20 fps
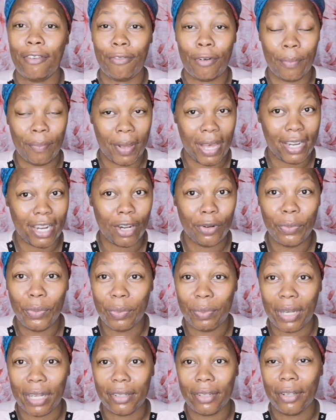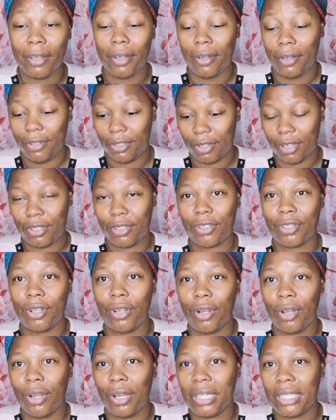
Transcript: For men and women, just